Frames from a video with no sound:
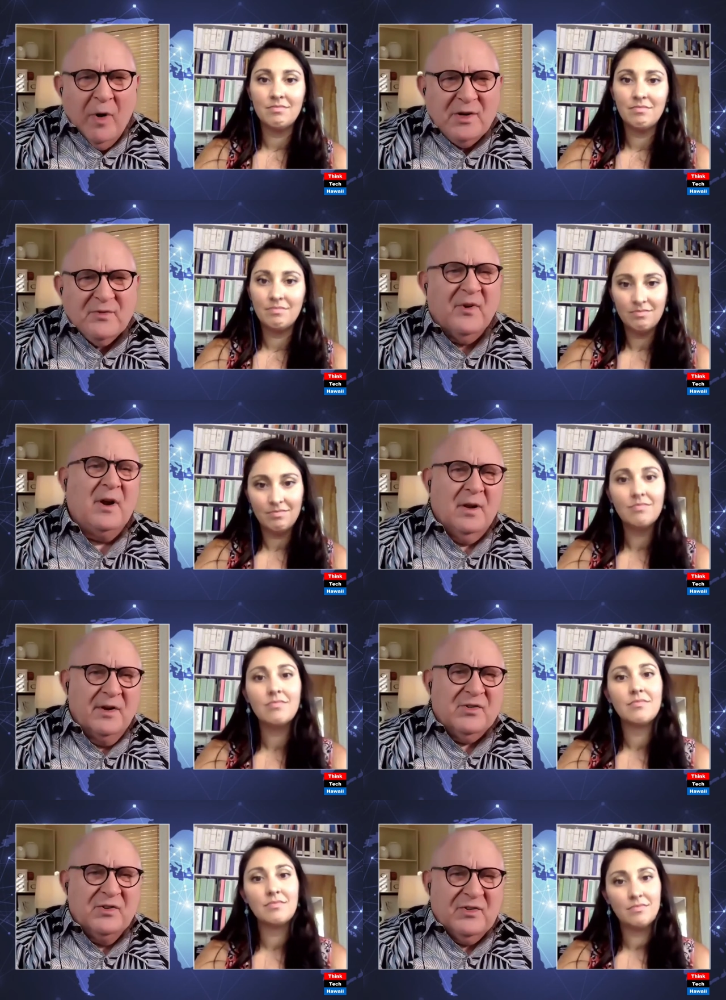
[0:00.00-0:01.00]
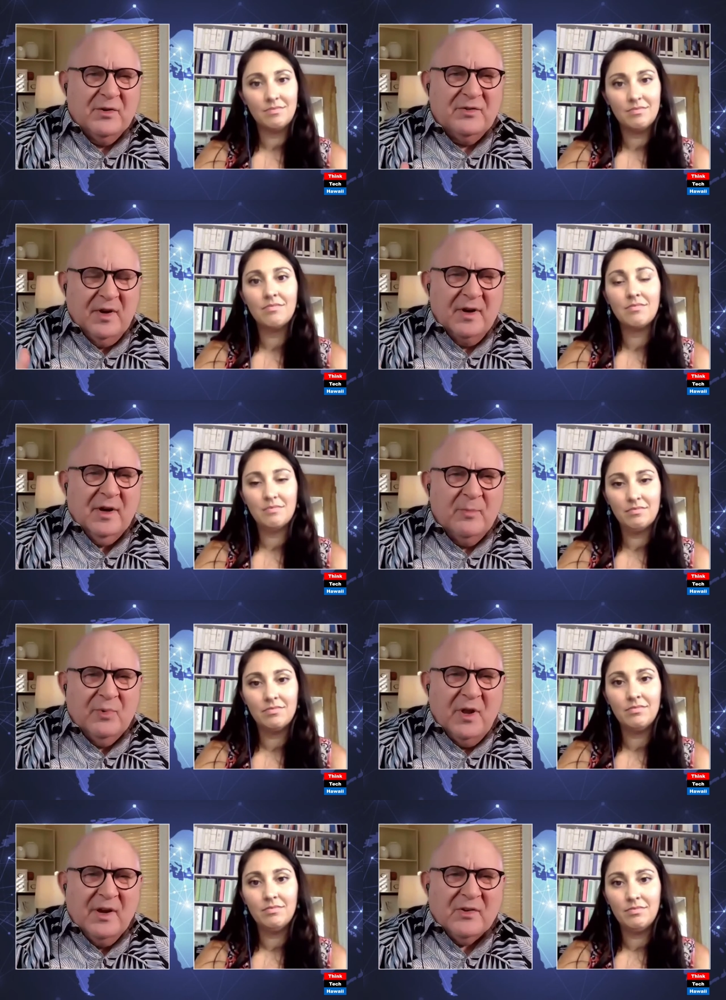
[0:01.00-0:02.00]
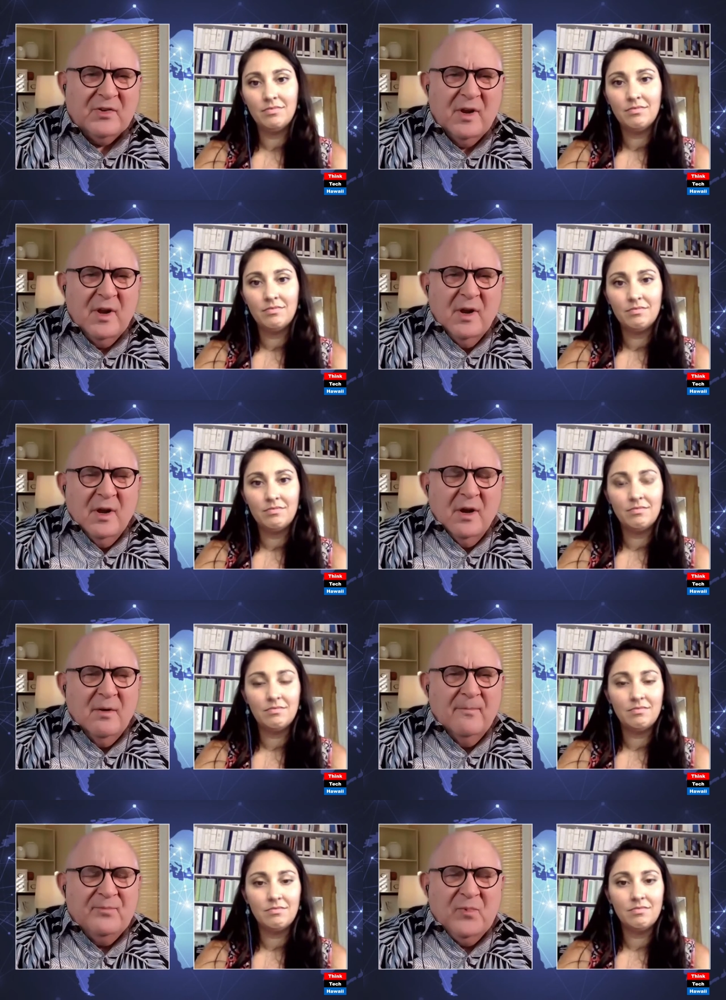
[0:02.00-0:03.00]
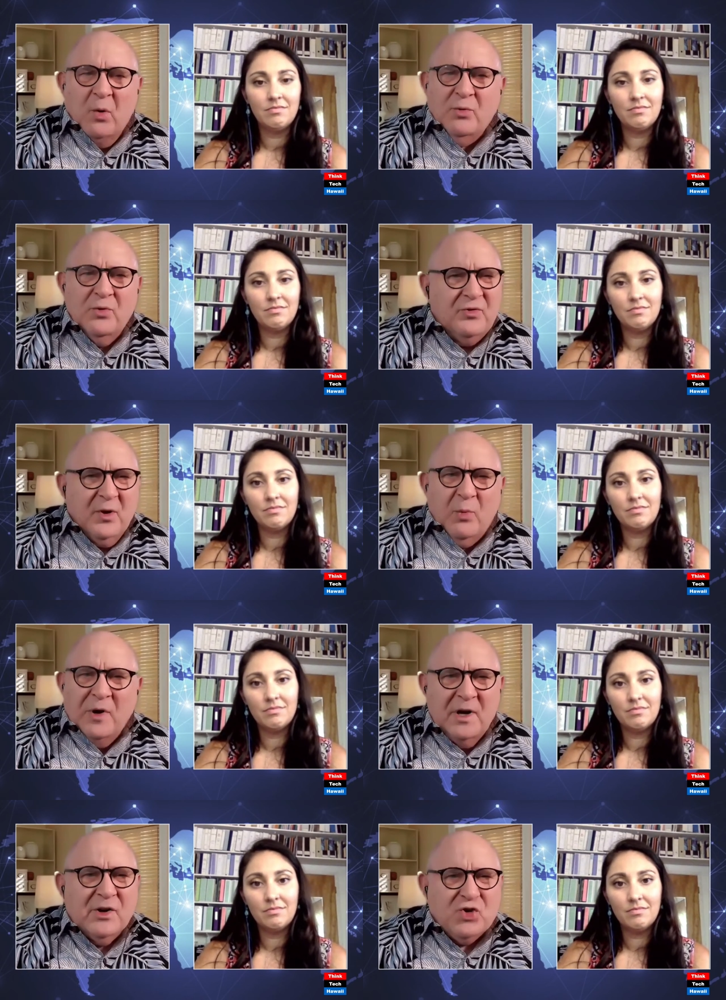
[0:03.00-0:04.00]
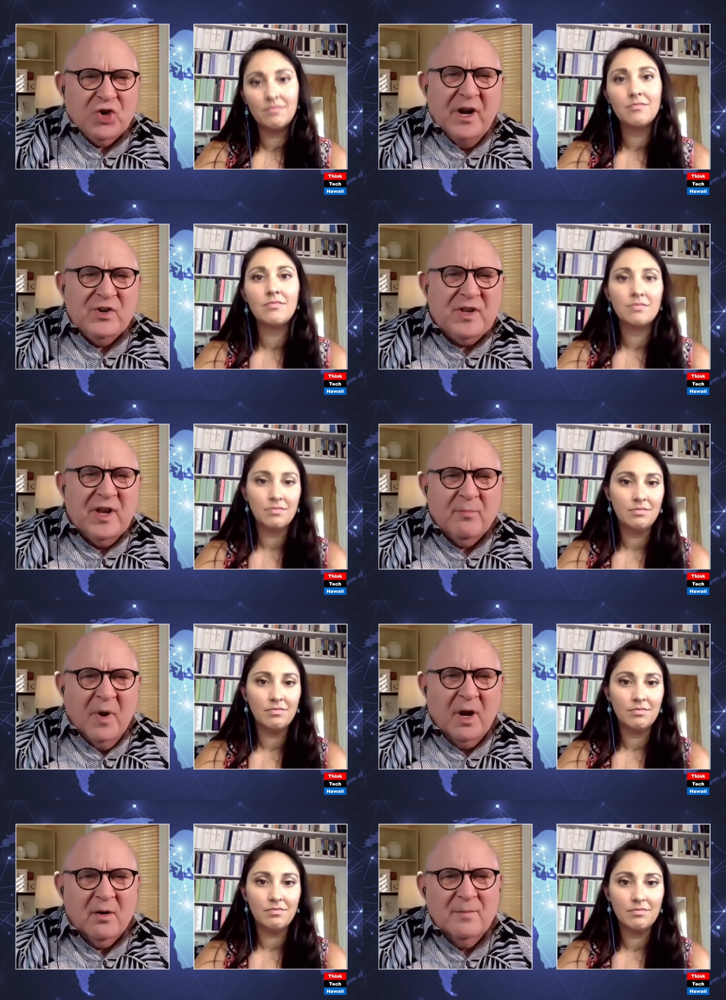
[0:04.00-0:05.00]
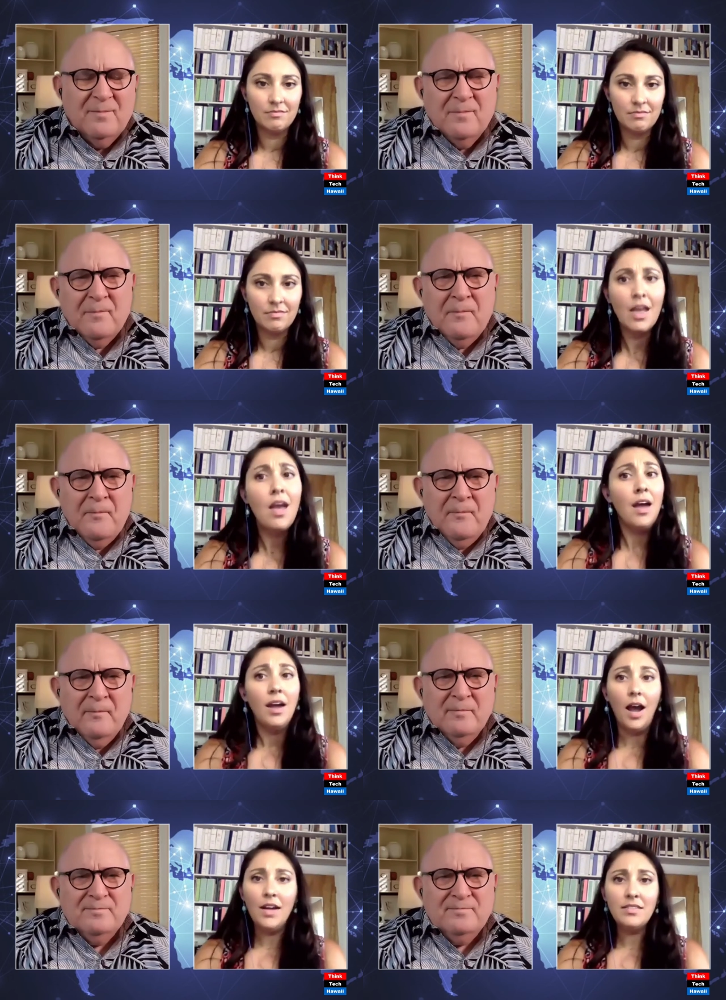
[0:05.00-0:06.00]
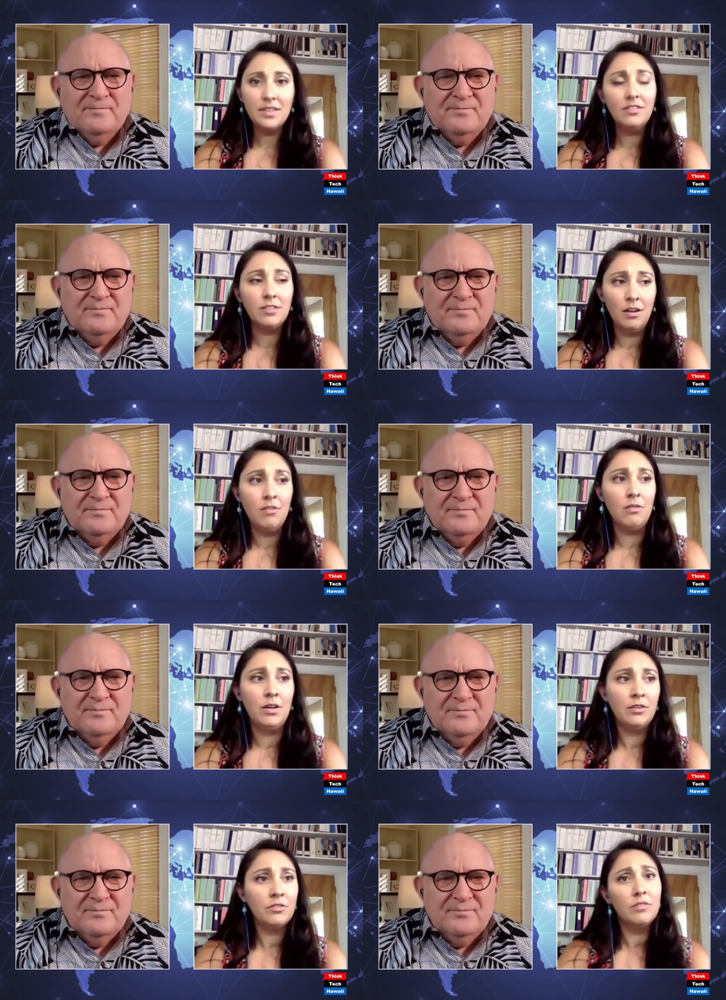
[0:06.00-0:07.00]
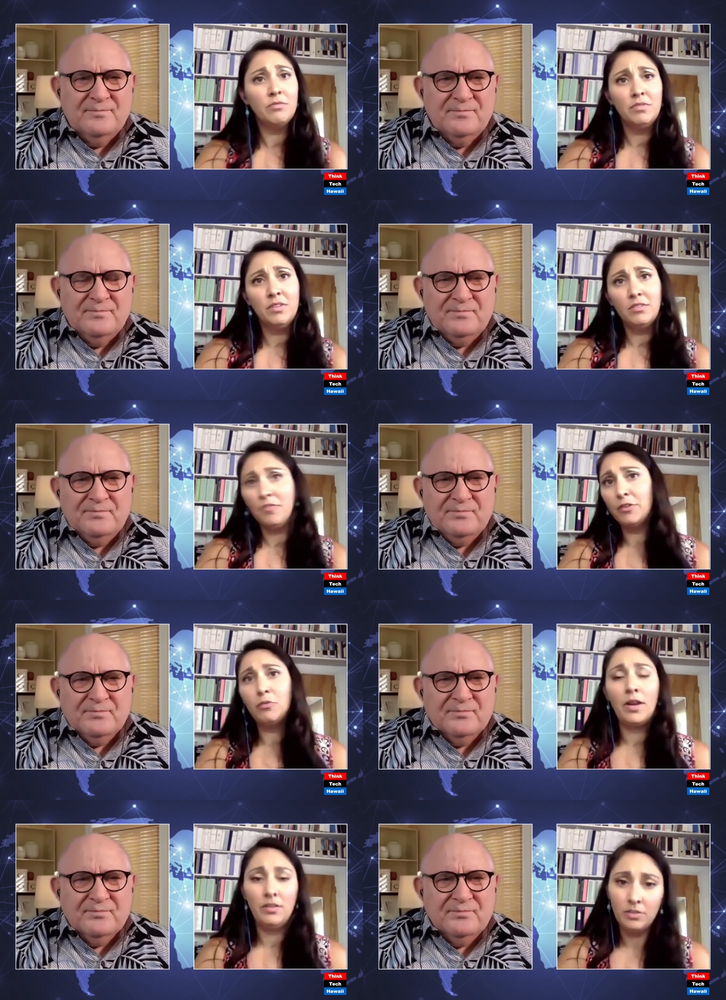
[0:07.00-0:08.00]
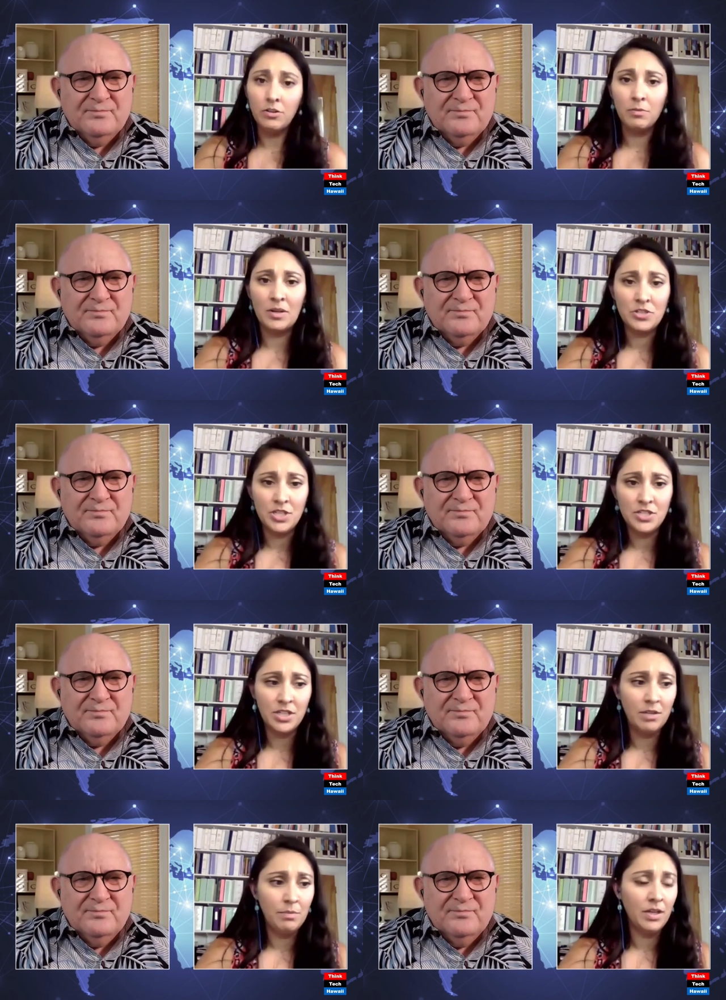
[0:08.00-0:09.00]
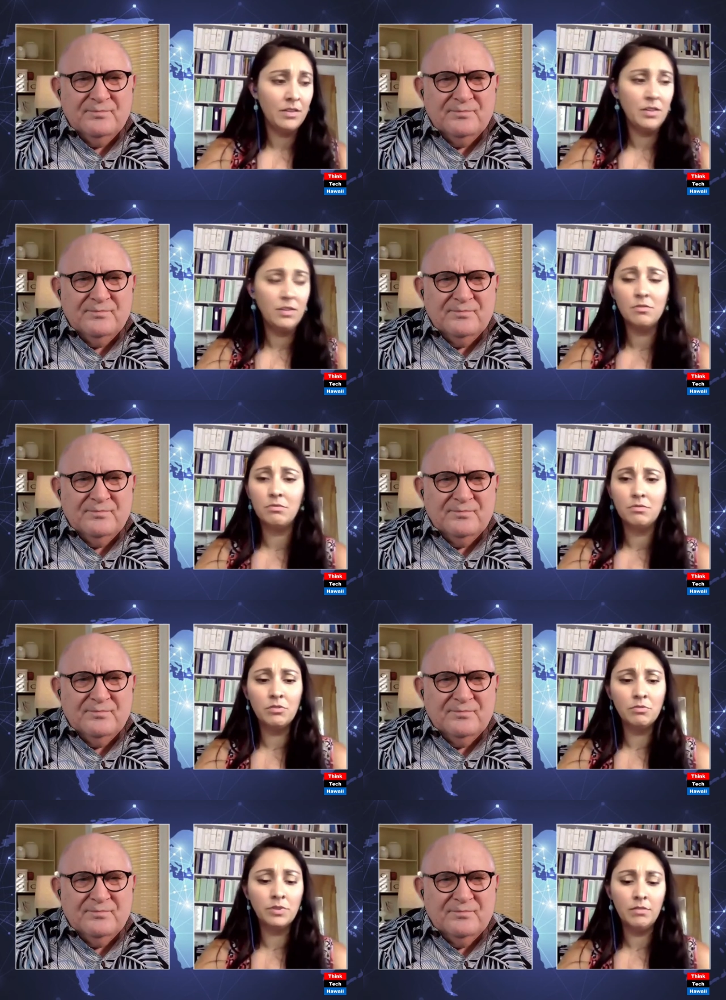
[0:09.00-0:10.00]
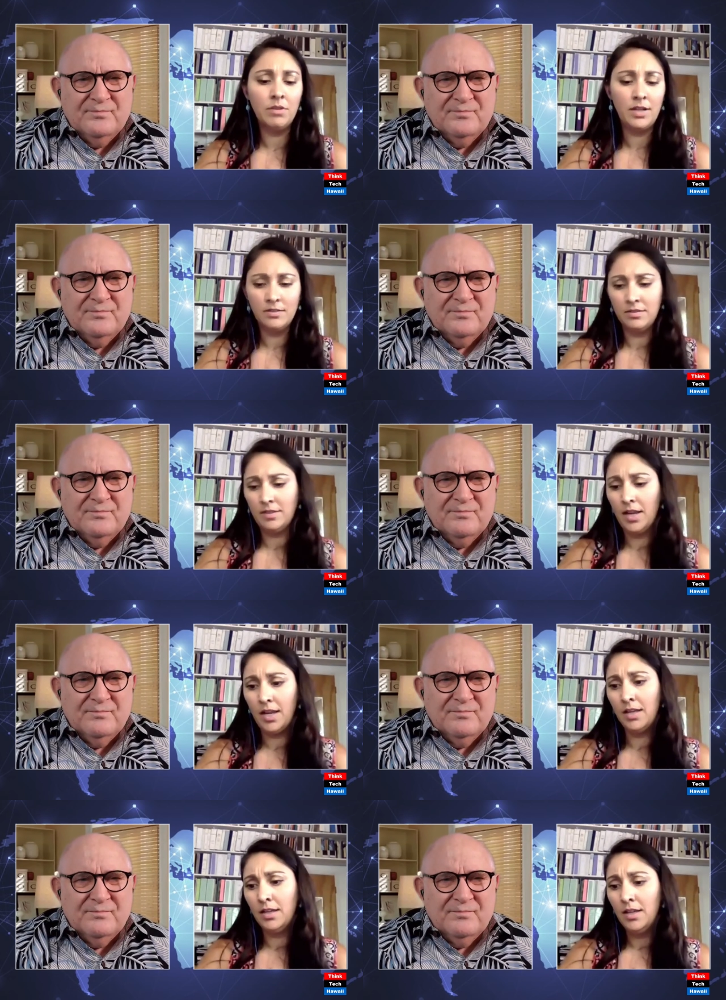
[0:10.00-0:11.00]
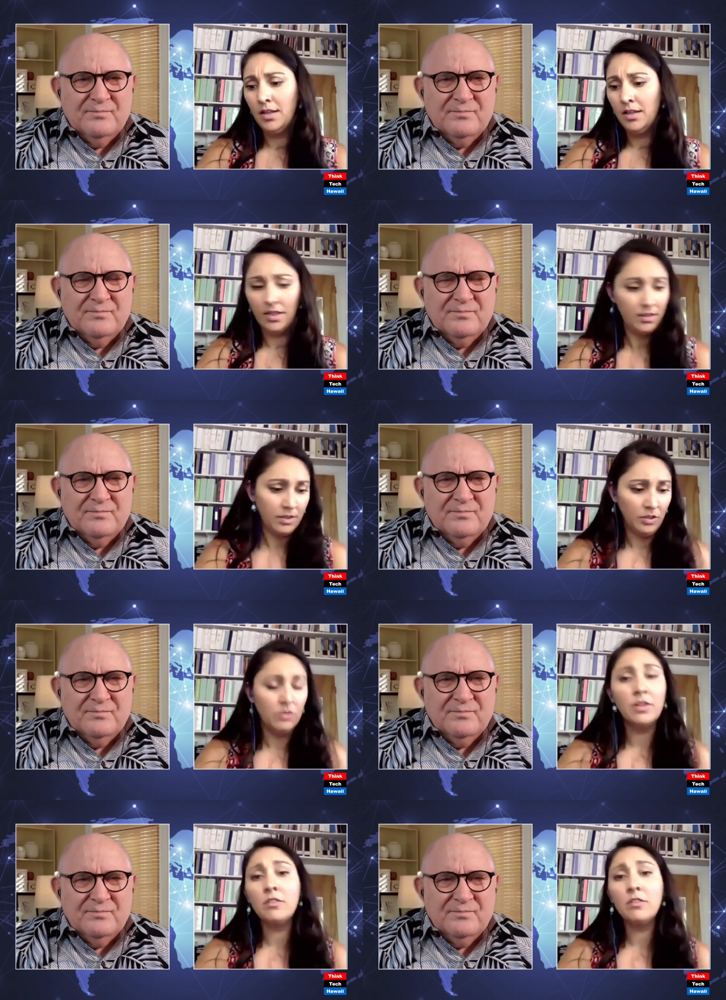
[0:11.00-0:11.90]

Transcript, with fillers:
Speaker 1: rights violations that are taking place. Um, don't you think we need to change that model?
Speaker 2: I think so, and there's a different ways to go about changing it. But I think you're you're really right to say that you know